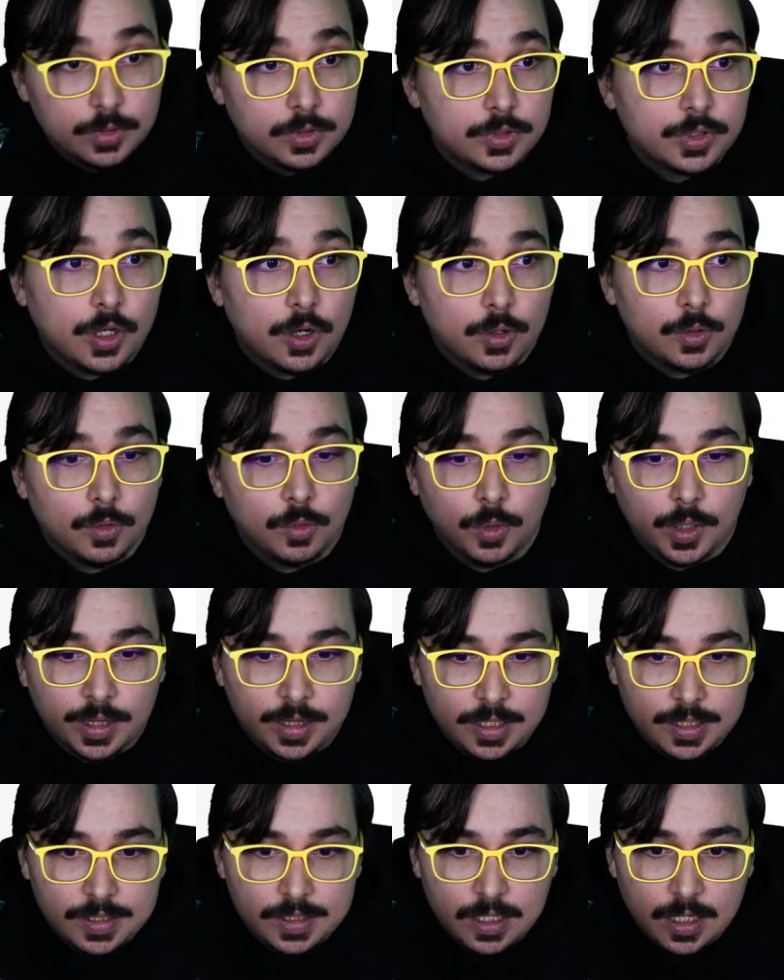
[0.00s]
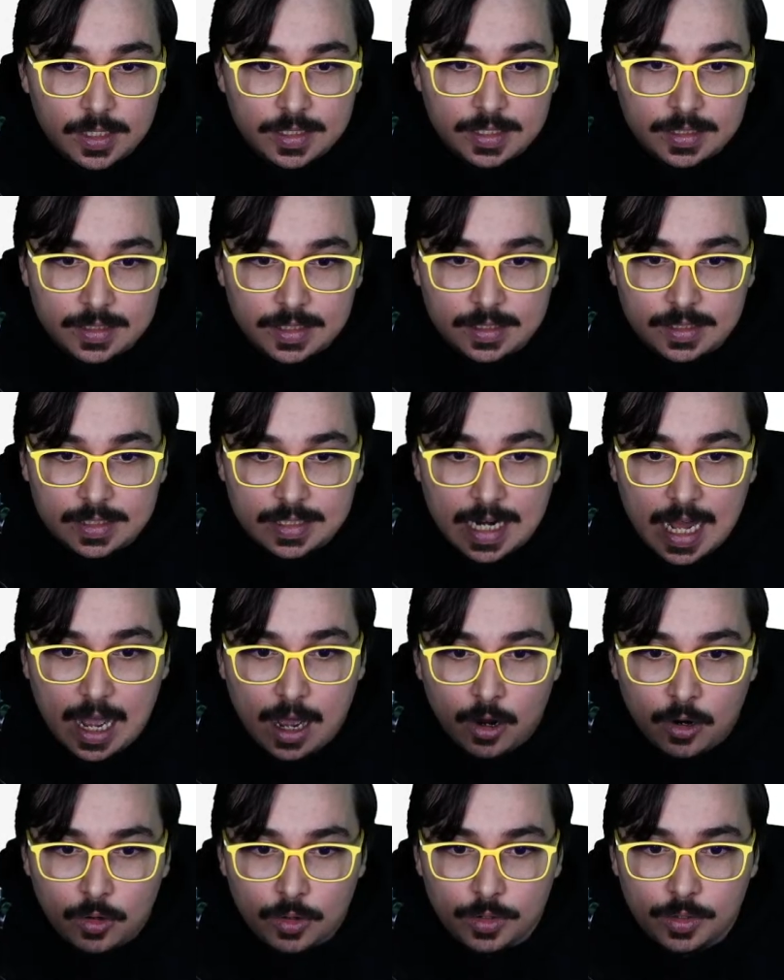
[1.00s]
So what this does is it's
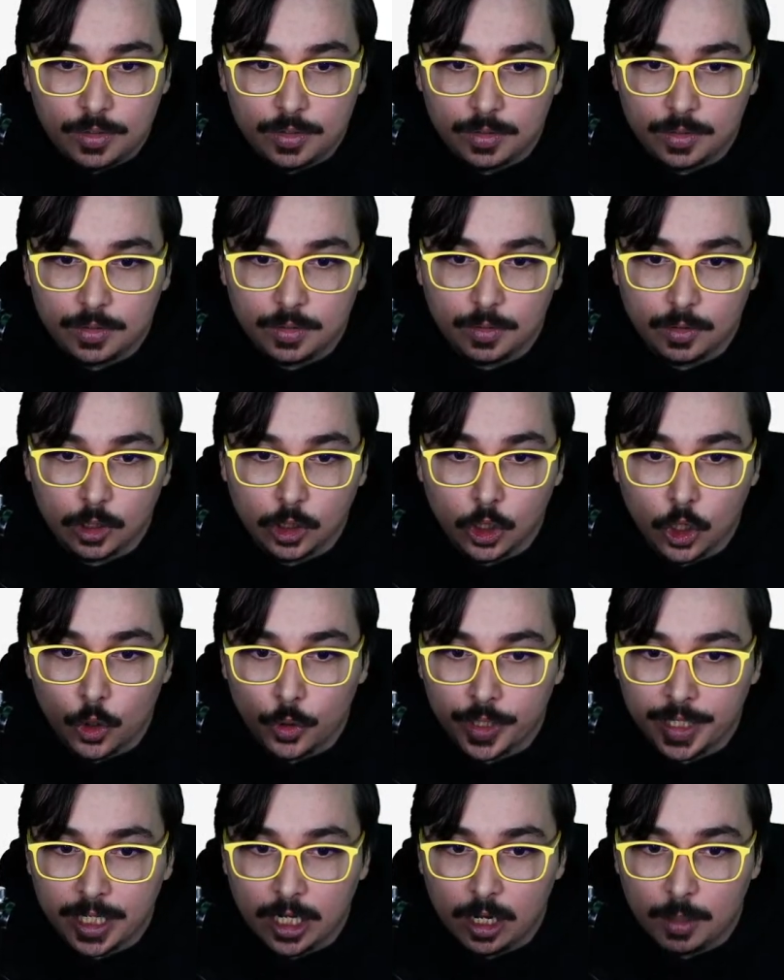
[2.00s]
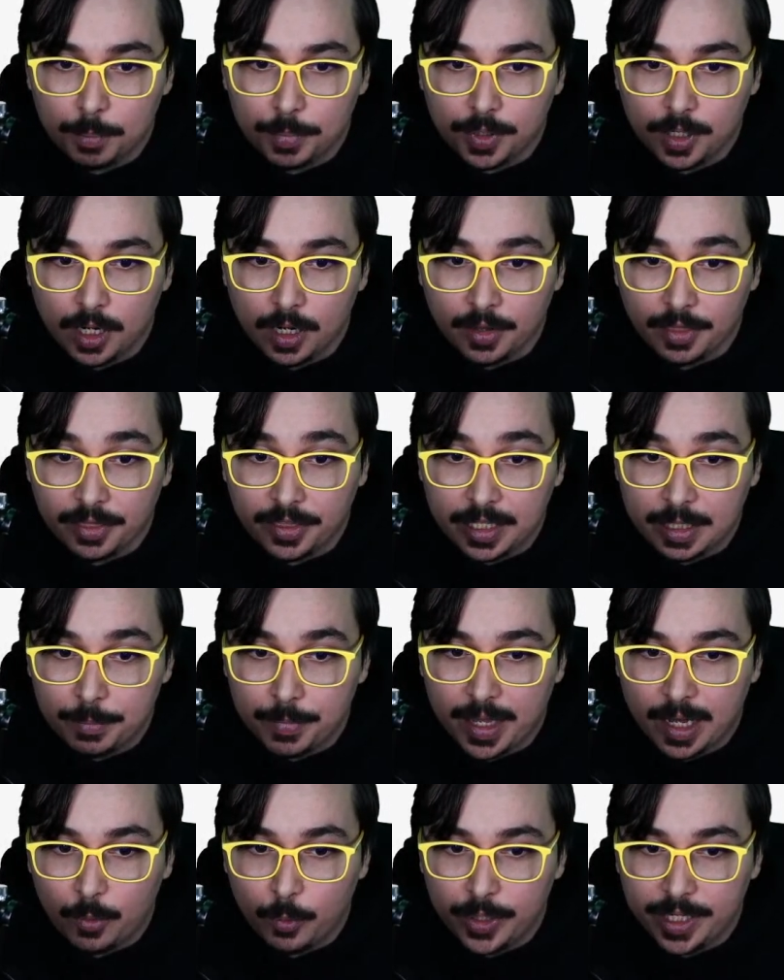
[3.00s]
now loading up a theme
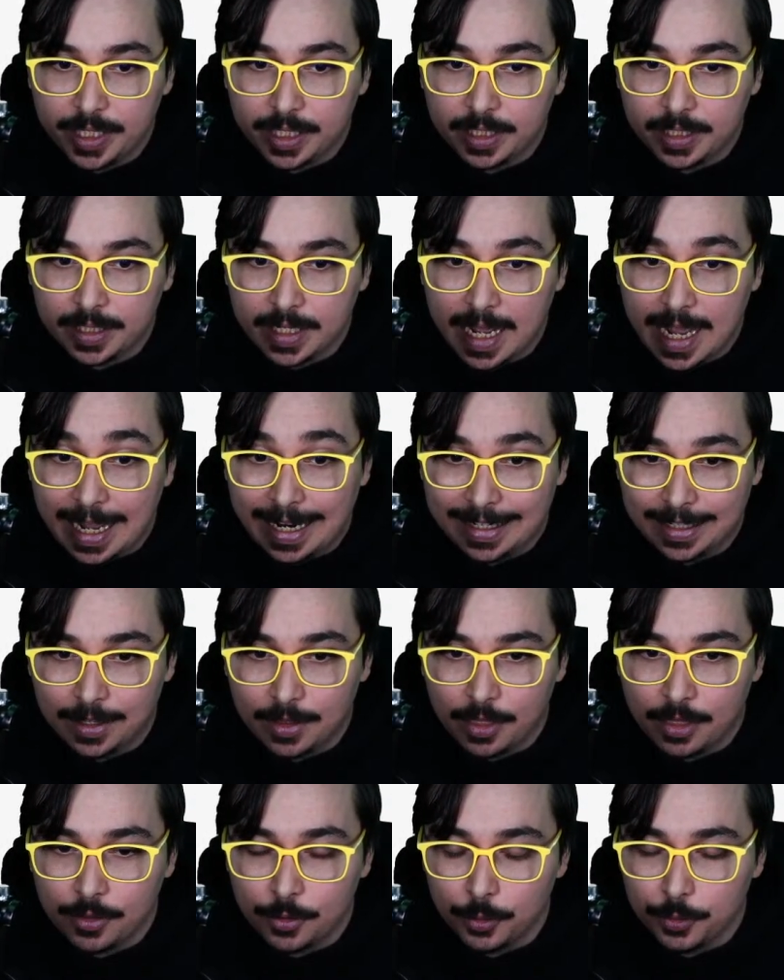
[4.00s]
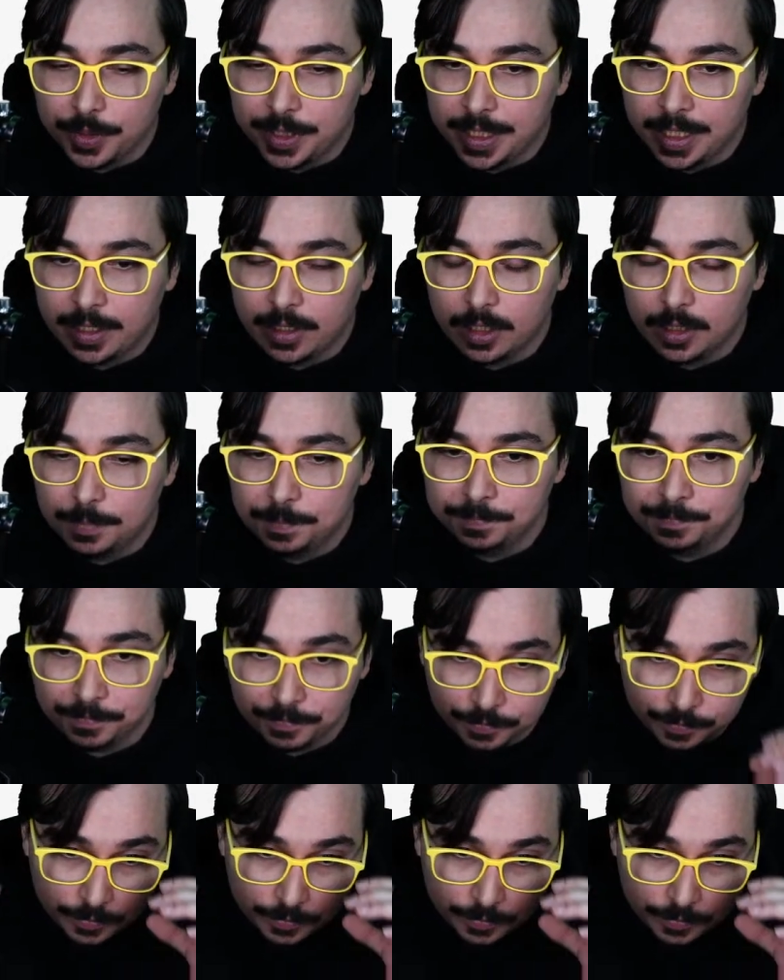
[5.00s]
that we can edit through GitHub.